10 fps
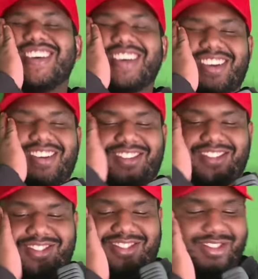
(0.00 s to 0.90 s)
Oh,
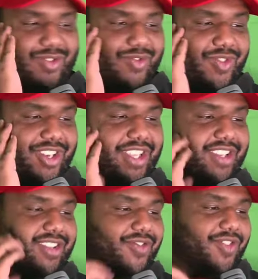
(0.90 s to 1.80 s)
this is funny,
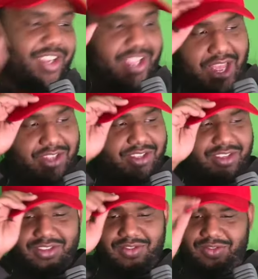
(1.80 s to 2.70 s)
funny
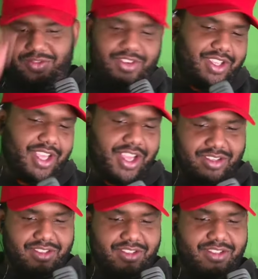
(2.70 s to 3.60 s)
acting, funny acting.